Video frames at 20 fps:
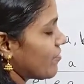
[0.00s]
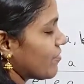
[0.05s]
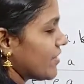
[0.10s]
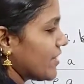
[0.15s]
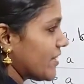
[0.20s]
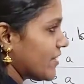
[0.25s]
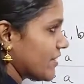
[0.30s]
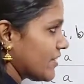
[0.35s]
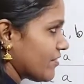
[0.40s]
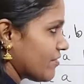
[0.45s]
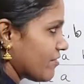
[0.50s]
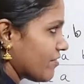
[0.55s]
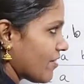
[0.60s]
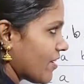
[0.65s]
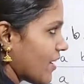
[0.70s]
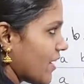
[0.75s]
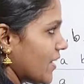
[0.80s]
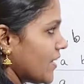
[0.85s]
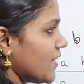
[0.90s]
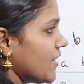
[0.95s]
we
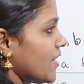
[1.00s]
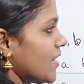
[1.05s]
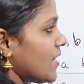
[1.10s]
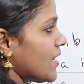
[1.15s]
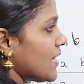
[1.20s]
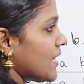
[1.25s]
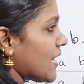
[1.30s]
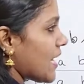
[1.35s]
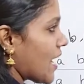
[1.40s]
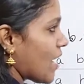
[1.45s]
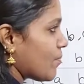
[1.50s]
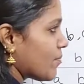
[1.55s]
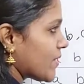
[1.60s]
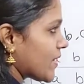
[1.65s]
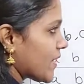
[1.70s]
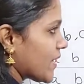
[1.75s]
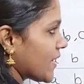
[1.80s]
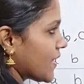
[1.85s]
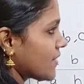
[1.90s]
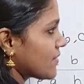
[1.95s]
define
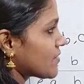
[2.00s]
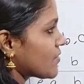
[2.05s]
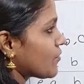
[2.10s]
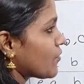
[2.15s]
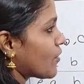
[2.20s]
lambda x